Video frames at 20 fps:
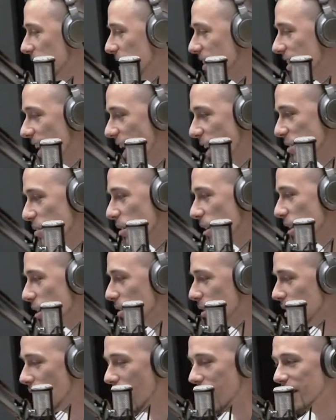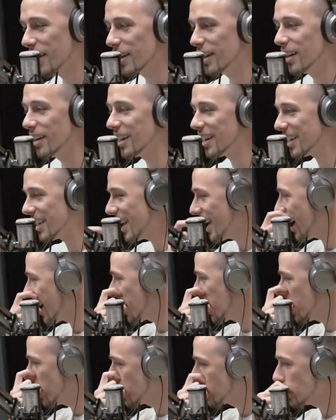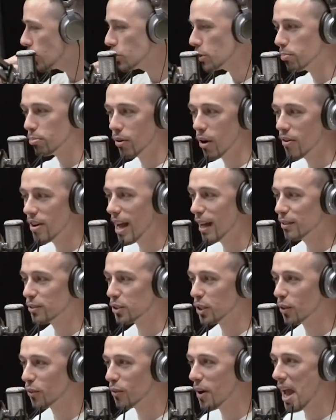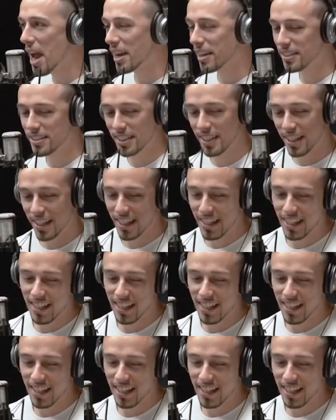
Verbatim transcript: They, That's what yeah. It, Get it right, bro. Yeah, get your pronouns correct.